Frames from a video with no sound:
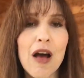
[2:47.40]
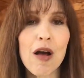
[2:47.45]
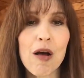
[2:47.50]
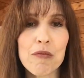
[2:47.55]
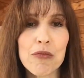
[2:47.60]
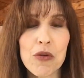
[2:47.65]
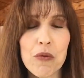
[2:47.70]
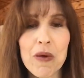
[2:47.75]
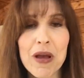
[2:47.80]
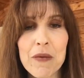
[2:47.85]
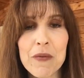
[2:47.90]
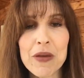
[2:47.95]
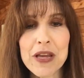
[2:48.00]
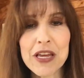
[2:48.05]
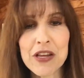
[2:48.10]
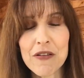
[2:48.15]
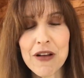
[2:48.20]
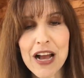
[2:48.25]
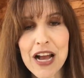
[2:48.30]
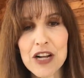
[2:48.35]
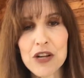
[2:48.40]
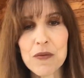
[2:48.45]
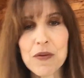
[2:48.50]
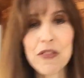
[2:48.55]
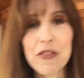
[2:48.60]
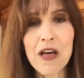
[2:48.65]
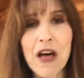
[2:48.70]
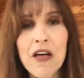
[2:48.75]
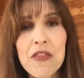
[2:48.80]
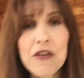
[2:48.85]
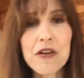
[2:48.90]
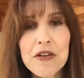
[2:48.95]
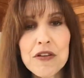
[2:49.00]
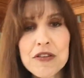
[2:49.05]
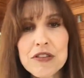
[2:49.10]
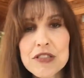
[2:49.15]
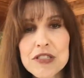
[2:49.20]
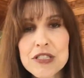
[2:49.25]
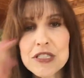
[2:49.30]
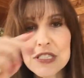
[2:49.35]
the way we interact with
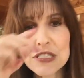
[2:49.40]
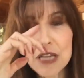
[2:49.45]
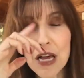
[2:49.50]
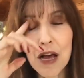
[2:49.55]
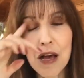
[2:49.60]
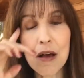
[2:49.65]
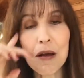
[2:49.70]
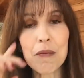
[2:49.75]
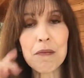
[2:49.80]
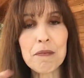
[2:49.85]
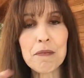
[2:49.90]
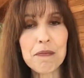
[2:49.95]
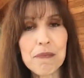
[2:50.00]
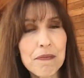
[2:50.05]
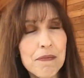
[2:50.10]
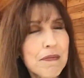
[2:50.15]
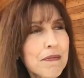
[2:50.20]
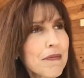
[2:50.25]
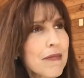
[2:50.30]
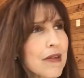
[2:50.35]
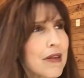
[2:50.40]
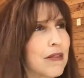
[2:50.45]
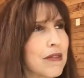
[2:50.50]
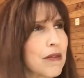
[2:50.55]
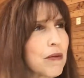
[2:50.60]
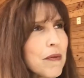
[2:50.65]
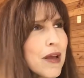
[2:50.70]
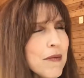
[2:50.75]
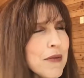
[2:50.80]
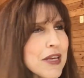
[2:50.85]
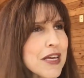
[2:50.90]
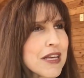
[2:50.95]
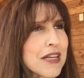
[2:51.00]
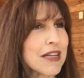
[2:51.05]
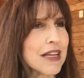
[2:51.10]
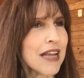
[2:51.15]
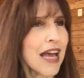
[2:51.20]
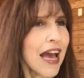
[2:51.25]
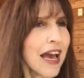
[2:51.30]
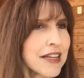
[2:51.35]
others, the way we
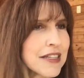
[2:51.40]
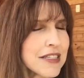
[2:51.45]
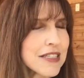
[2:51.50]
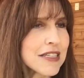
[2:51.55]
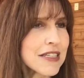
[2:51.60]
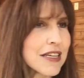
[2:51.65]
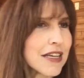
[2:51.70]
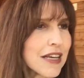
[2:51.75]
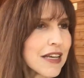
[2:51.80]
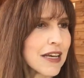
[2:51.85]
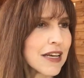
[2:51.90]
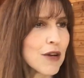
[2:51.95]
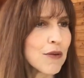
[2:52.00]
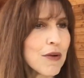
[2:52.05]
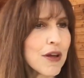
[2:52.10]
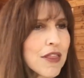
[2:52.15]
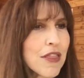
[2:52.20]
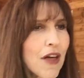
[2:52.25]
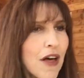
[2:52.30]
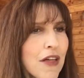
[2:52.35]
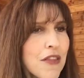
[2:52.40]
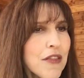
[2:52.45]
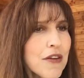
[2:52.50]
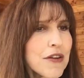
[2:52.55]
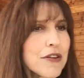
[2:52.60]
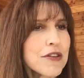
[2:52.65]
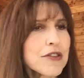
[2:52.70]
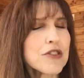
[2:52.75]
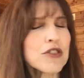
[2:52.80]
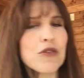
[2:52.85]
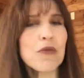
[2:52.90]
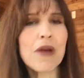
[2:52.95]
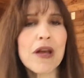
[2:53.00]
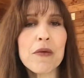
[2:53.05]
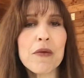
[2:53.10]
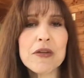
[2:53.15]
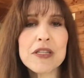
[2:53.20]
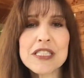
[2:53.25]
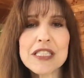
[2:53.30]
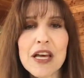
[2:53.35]
connect with others, the way
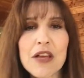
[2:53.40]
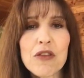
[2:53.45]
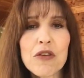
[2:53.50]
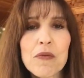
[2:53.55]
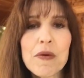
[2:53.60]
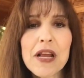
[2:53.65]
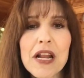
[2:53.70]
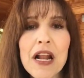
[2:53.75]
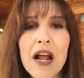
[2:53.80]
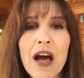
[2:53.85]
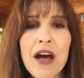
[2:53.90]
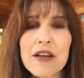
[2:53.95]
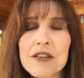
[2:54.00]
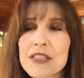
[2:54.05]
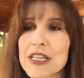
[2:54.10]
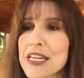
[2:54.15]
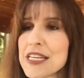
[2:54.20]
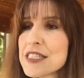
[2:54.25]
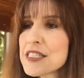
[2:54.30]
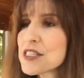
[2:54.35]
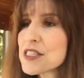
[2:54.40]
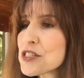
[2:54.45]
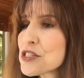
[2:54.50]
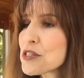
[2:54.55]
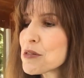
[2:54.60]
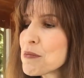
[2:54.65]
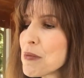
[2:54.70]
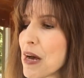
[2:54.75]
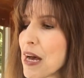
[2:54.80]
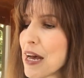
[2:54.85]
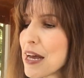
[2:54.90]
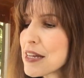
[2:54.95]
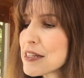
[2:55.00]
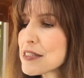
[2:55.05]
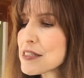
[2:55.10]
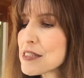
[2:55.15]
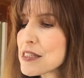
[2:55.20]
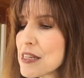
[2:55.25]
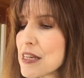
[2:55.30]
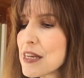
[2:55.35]
we celebrate holidays and
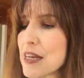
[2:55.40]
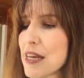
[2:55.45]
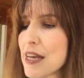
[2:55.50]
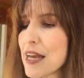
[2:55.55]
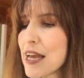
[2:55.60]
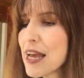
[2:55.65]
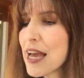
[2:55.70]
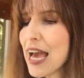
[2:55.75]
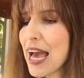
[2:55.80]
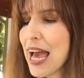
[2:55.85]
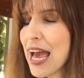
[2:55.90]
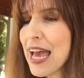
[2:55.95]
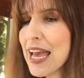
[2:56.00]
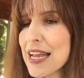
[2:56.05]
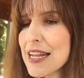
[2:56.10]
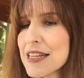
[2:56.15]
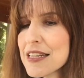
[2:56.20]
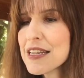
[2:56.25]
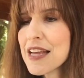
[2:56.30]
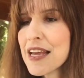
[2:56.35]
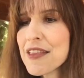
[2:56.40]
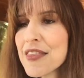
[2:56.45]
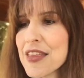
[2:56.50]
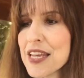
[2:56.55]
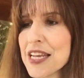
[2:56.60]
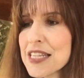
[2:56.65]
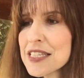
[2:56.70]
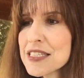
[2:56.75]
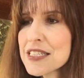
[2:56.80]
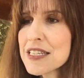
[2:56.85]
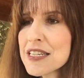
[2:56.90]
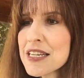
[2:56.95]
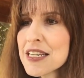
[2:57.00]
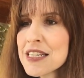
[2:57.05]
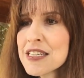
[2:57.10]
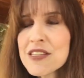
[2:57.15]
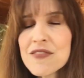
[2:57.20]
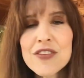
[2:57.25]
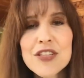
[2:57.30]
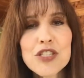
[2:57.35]
Shabbat. And I think it's an
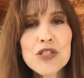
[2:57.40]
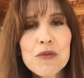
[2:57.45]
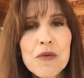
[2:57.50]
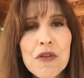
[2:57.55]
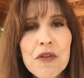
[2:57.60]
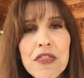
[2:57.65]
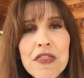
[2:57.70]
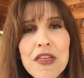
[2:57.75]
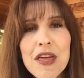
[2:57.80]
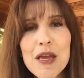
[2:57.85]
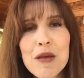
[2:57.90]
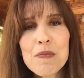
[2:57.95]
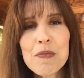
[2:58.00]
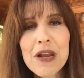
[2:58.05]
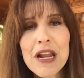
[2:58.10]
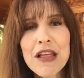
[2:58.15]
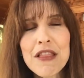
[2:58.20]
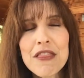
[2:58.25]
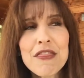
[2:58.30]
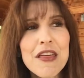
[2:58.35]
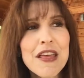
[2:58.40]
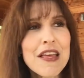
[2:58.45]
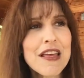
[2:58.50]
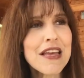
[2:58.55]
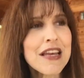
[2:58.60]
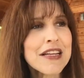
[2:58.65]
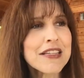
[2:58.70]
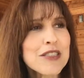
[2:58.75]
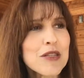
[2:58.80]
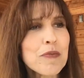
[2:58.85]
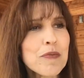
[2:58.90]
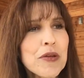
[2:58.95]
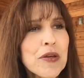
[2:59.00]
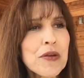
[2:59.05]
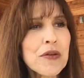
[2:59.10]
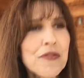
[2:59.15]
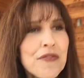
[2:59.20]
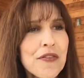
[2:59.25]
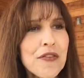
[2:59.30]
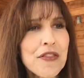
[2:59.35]
individual thing, but I think it's a
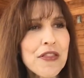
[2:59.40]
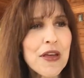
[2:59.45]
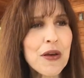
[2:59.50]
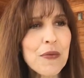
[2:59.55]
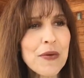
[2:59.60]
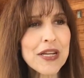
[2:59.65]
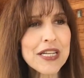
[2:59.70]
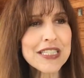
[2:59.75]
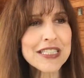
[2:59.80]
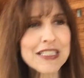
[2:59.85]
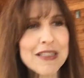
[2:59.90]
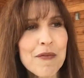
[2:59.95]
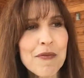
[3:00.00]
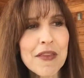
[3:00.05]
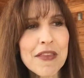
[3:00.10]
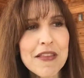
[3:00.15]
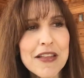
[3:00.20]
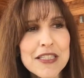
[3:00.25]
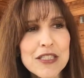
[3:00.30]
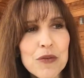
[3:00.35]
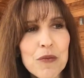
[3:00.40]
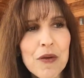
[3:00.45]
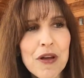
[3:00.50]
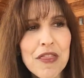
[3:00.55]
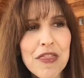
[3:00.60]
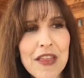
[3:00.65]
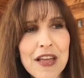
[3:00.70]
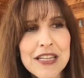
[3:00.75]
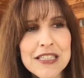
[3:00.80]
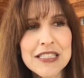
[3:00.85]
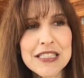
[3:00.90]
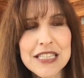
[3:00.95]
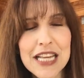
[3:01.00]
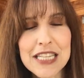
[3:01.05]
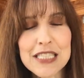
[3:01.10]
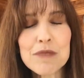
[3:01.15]
beautiful thing when it's something that's with us as